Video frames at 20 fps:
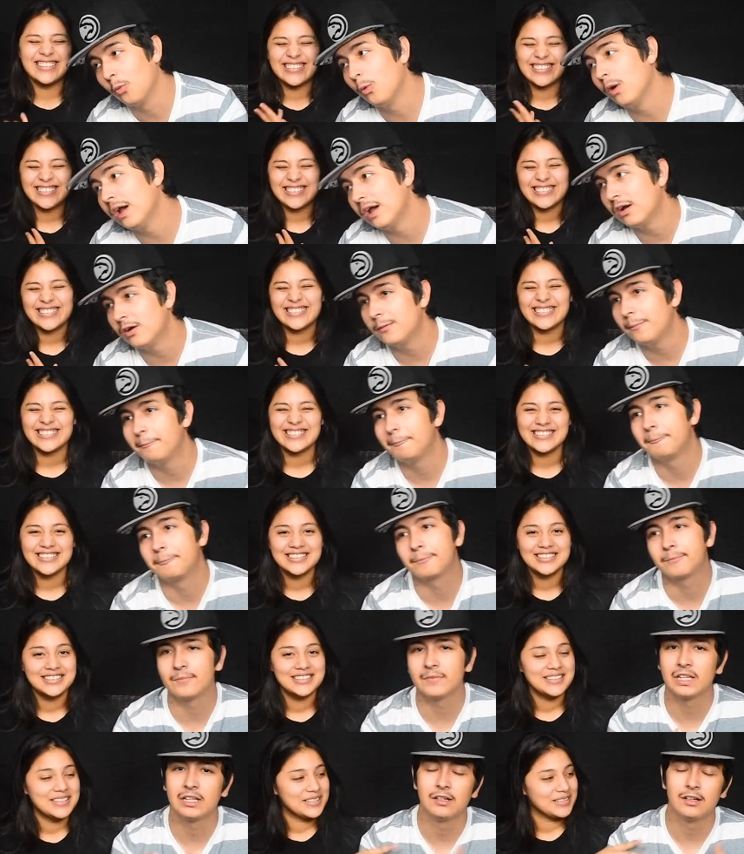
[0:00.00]
Speaker 1: well
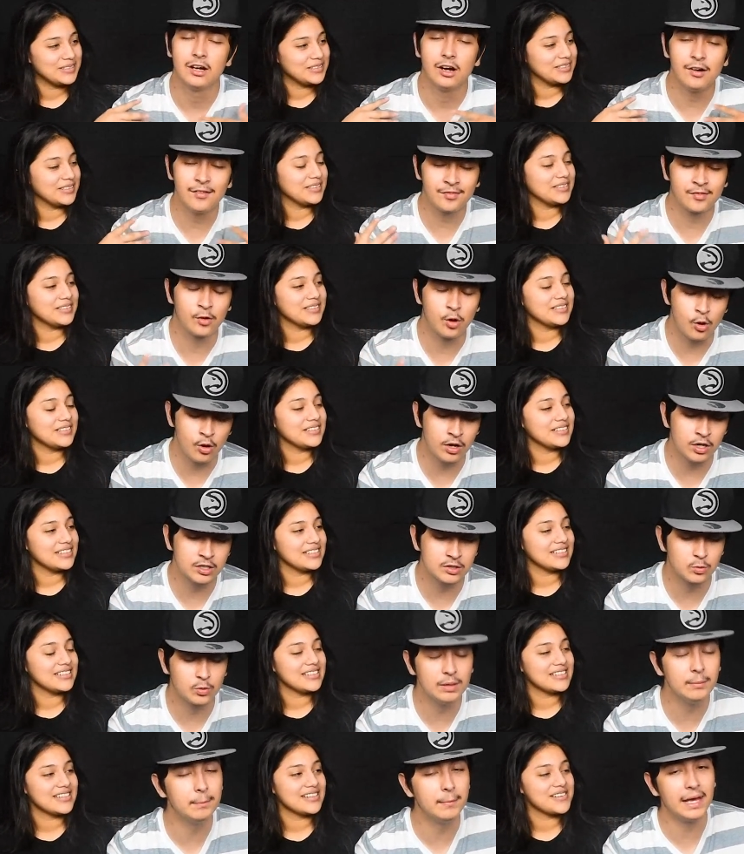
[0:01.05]
of
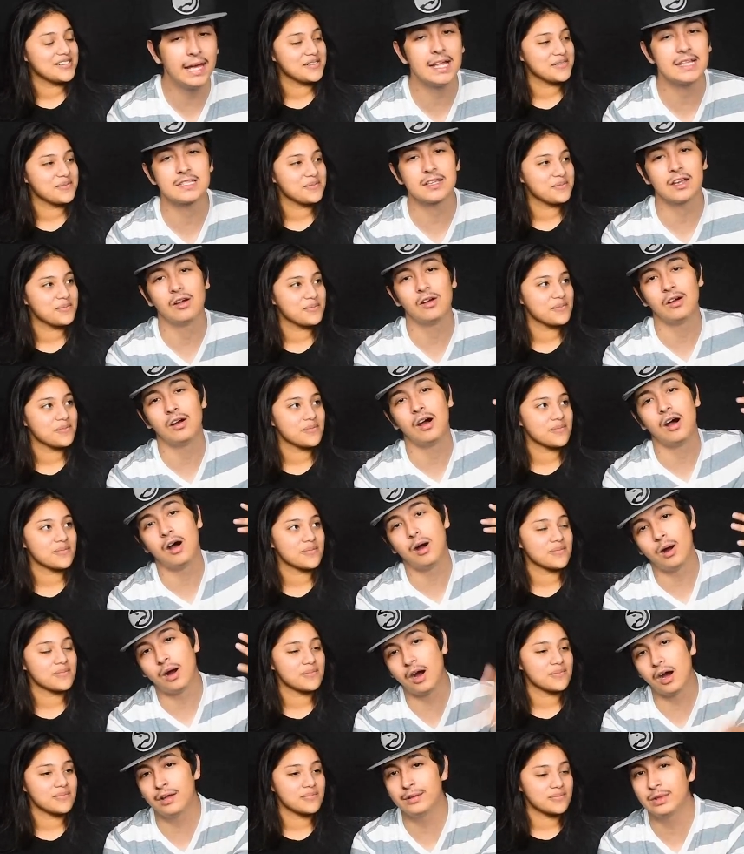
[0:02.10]
course, we met
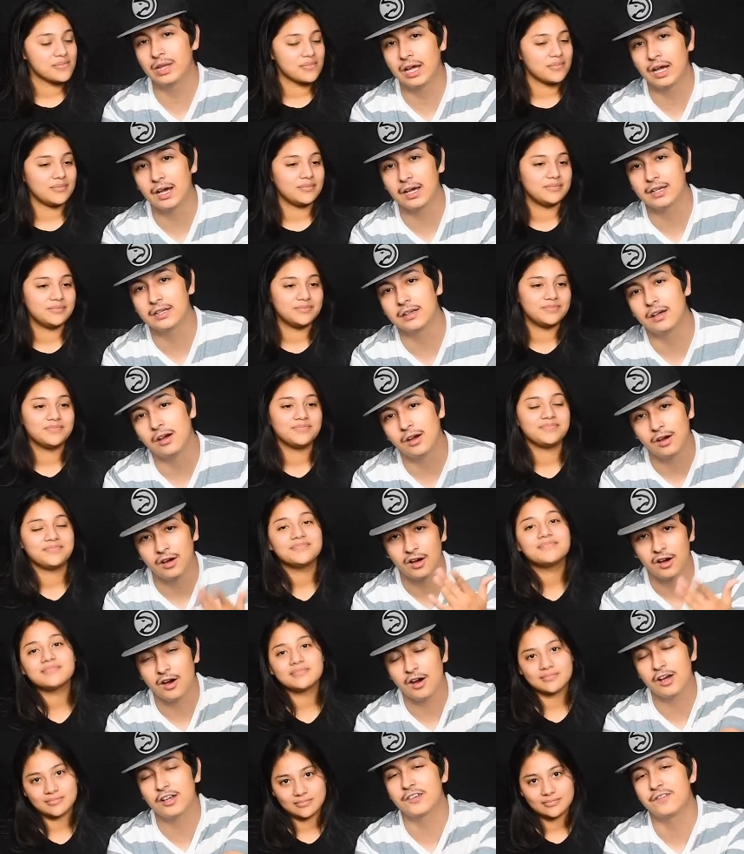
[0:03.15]
online
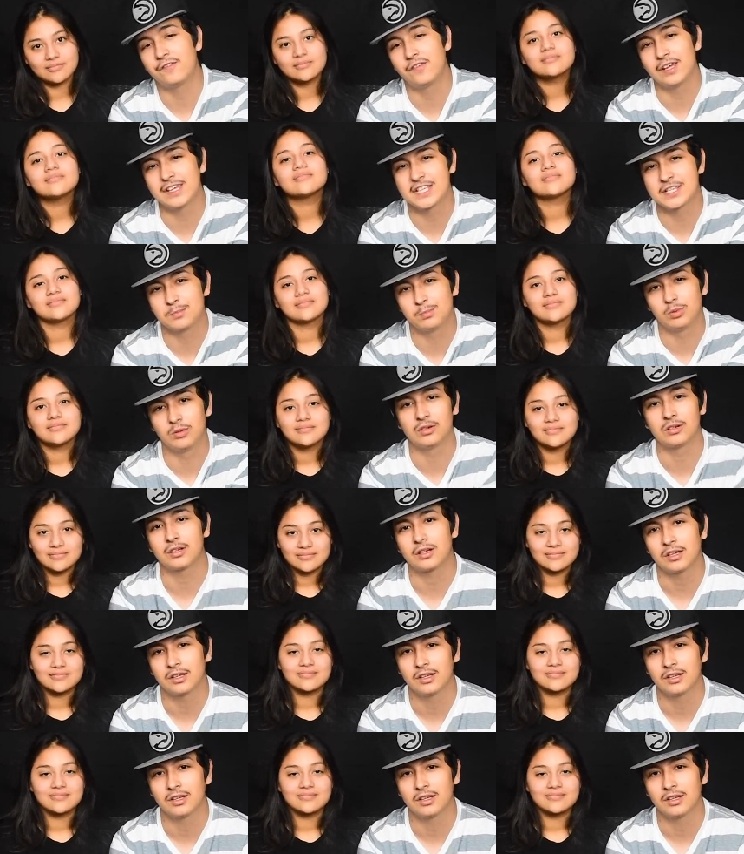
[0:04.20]
on Facebook.